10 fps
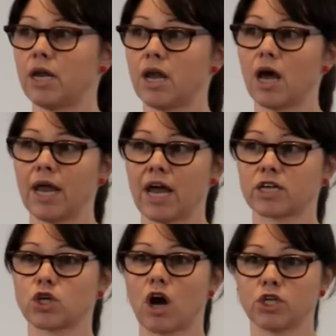an
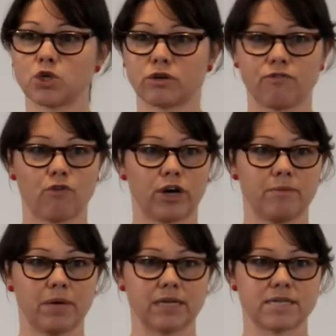extra 140
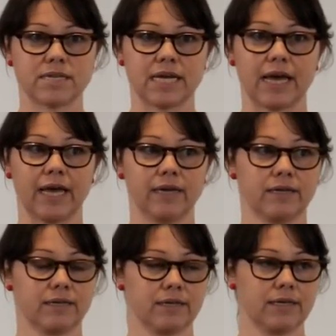minutes a day,
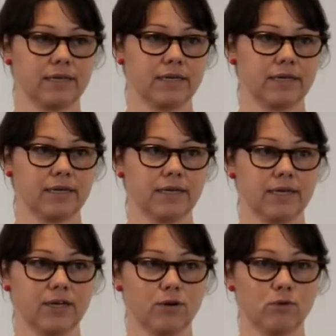
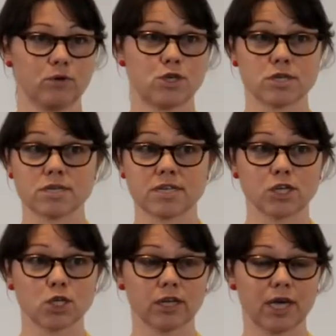which is
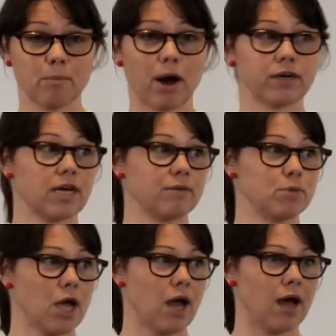essentially a part-time
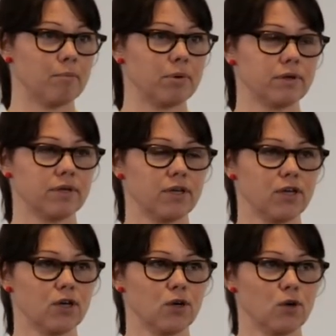job,
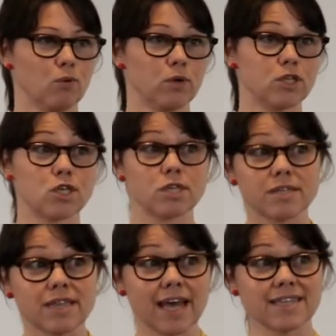which
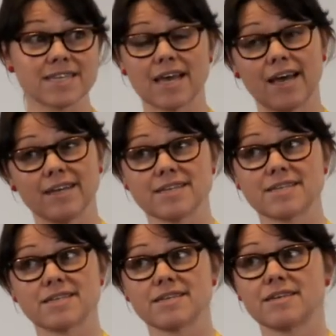then
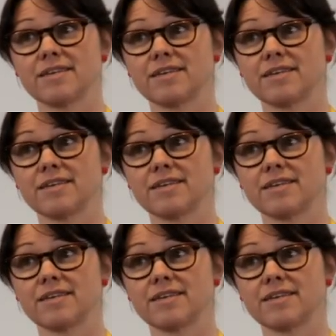says